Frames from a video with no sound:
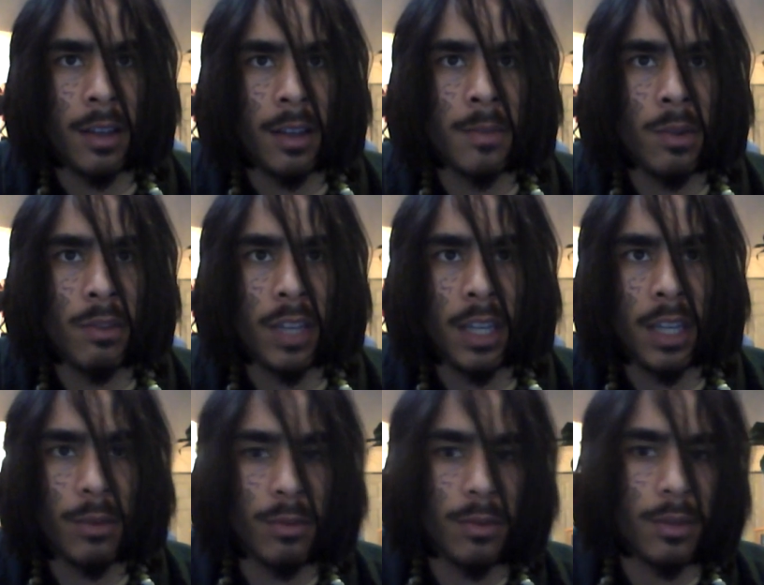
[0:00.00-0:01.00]
and moving
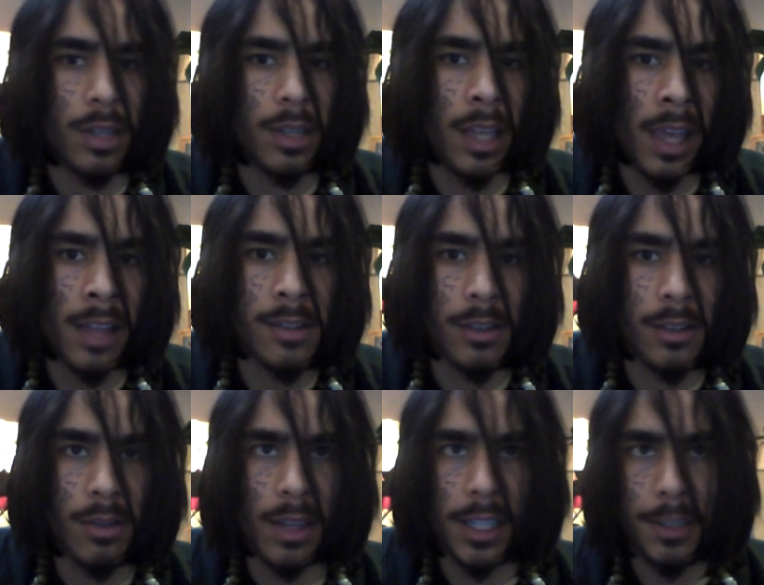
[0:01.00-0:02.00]
it
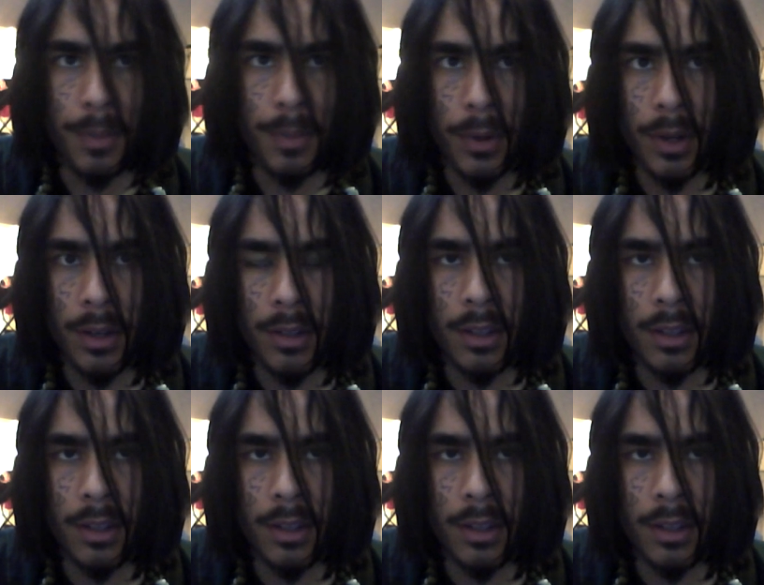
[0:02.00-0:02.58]
into that sport.